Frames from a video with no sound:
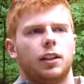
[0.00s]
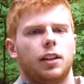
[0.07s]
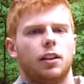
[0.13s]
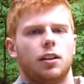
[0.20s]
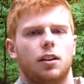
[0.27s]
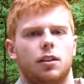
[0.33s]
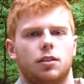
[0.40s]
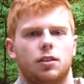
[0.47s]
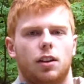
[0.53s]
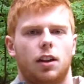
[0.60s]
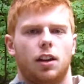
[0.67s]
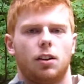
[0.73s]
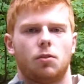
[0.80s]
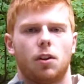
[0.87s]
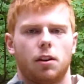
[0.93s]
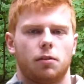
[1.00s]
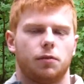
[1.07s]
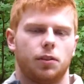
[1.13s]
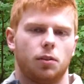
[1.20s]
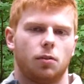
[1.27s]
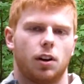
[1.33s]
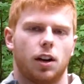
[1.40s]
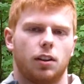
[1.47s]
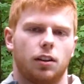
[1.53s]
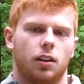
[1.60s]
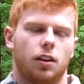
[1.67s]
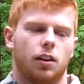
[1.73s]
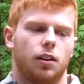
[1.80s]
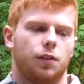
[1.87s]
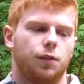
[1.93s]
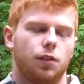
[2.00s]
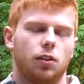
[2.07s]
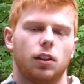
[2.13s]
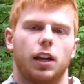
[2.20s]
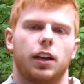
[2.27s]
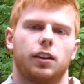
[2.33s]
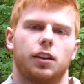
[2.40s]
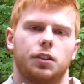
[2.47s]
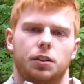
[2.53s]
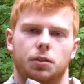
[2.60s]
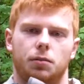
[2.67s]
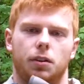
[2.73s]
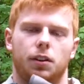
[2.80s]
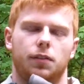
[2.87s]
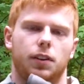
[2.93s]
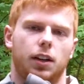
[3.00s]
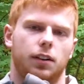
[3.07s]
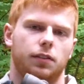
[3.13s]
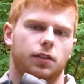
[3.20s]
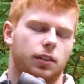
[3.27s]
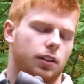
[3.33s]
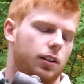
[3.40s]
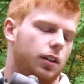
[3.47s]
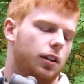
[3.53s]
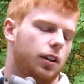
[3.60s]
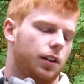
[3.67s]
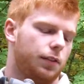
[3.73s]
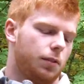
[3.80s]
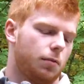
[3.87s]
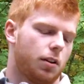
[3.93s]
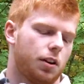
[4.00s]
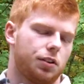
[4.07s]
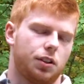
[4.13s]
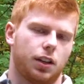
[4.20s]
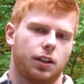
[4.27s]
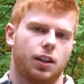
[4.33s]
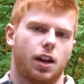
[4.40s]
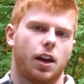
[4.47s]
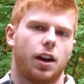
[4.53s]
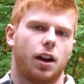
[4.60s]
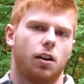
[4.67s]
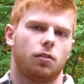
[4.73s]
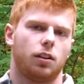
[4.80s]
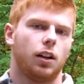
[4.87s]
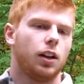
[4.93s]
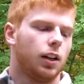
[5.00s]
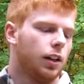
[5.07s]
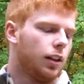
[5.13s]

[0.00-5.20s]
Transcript: he does a great review on the full length SR25. If you want to check that out.